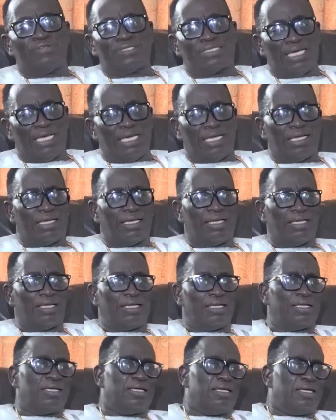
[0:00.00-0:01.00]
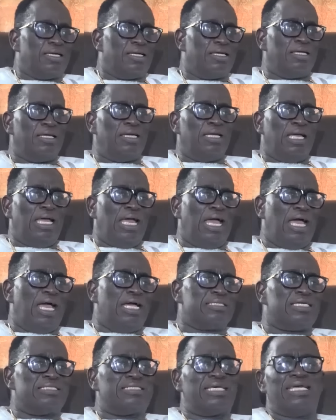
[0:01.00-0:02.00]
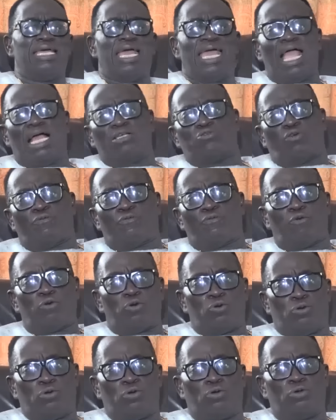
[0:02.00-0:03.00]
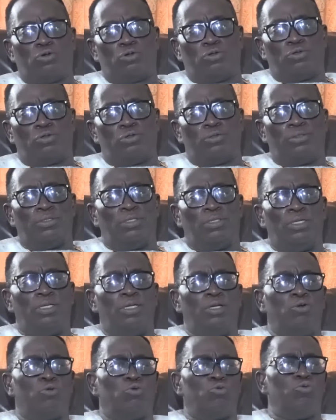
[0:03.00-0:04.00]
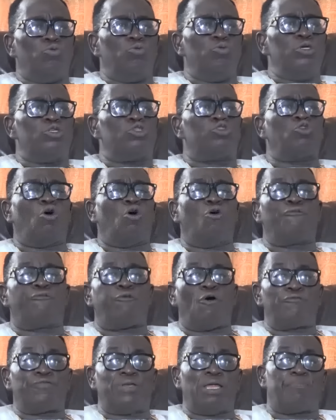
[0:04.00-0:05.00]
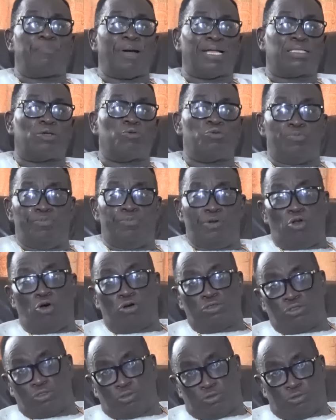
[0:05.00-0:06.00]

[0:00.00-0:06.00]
we say, as I say, I am so full. We show forth the party we belong